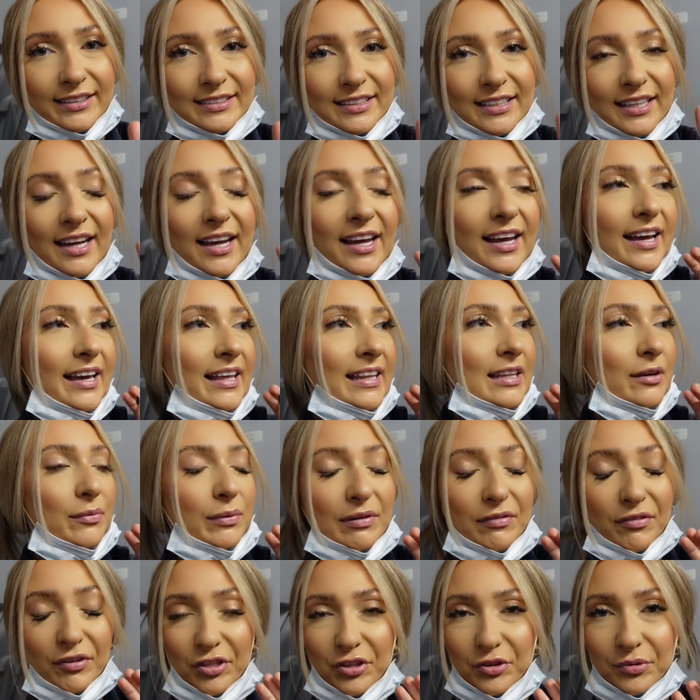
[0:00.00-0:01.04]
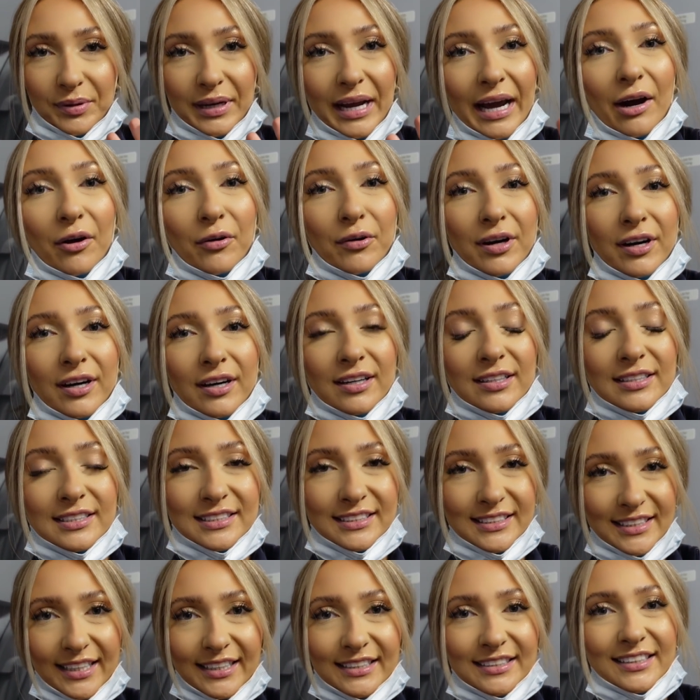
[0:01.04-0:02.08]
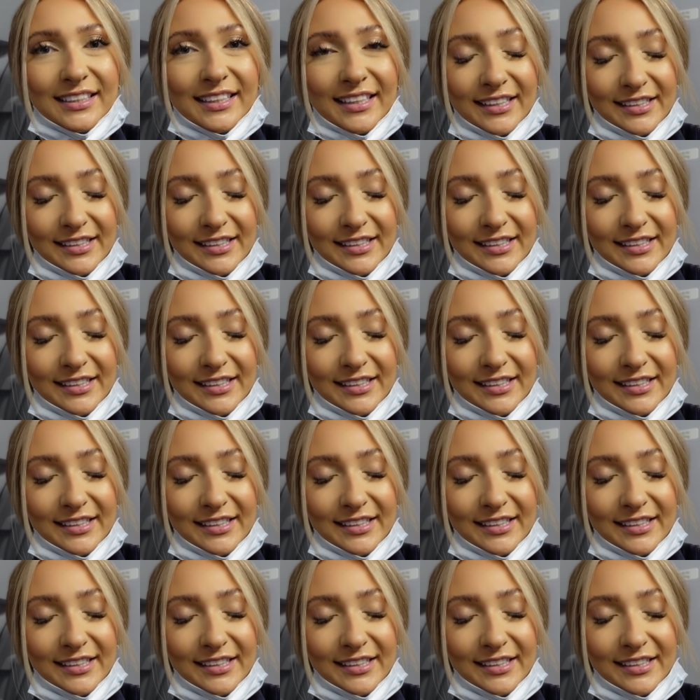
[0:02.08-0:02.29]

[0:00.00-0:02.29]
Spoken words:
Then we have a 3-hour sit